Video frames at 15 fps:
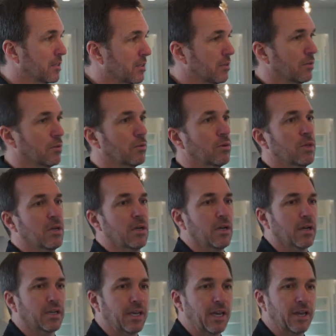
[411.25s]
So
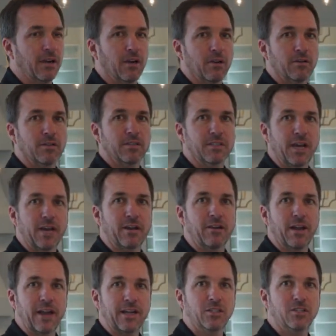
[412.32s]
again, our designer,
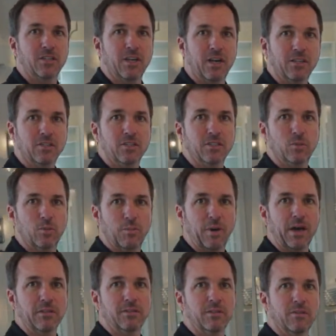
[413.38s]
Ashton Honches with
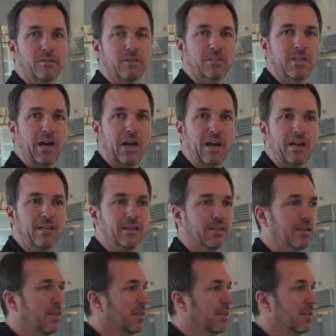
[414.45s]
Milestone Design,